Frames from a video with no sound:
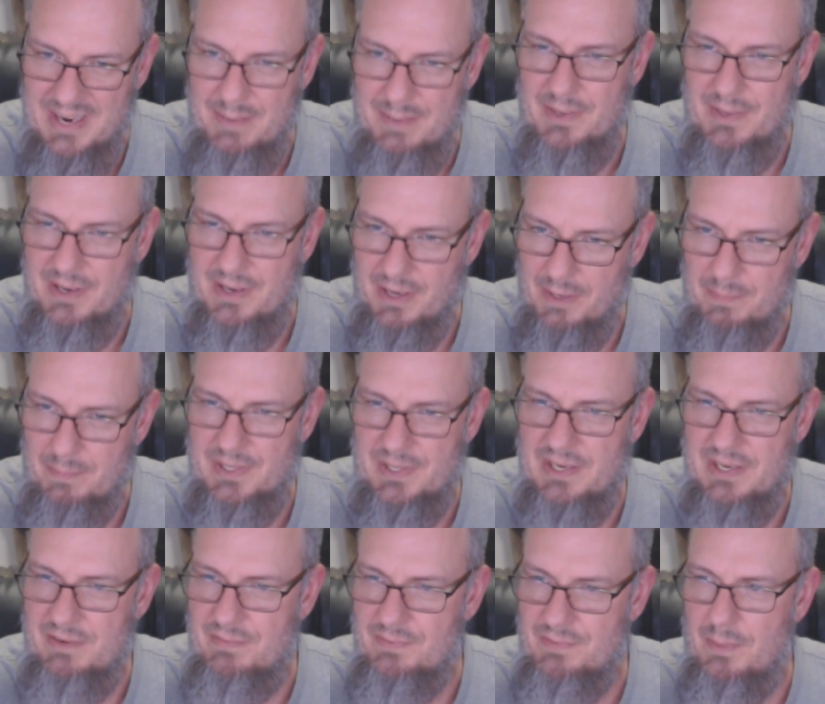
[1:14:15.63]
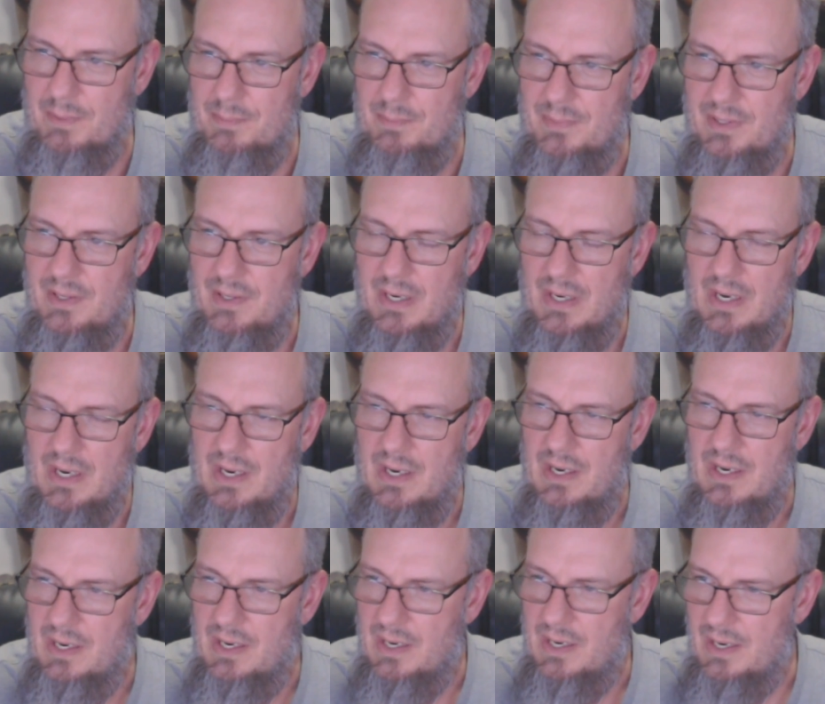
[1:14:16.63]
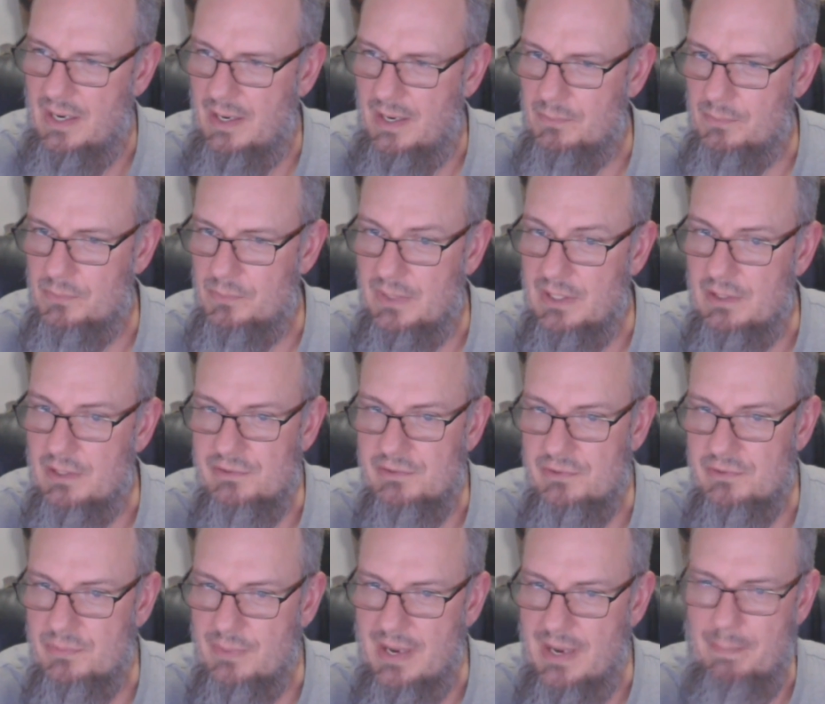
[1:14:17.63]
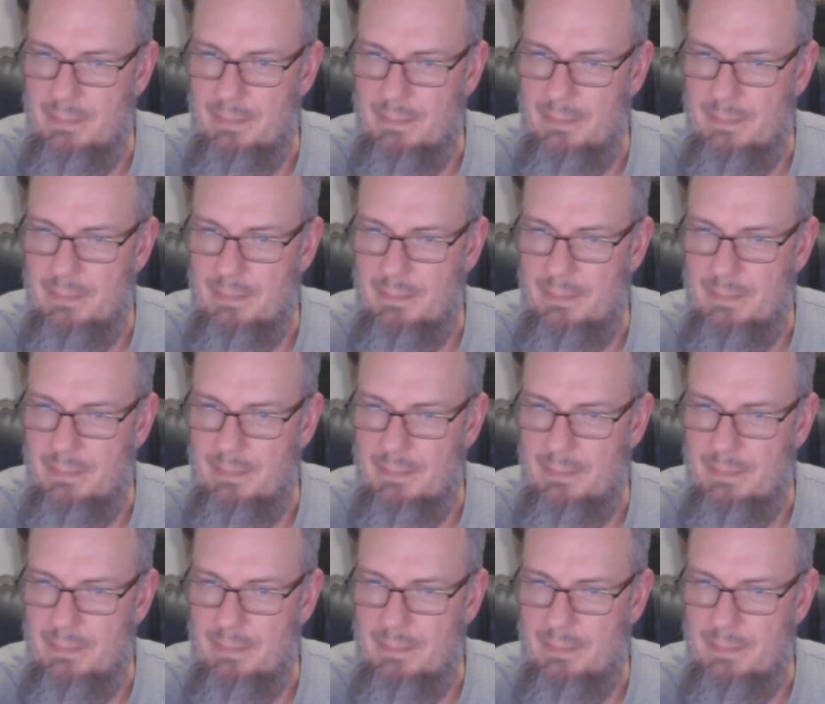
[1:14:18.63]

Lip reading: company from Reynolds Wrap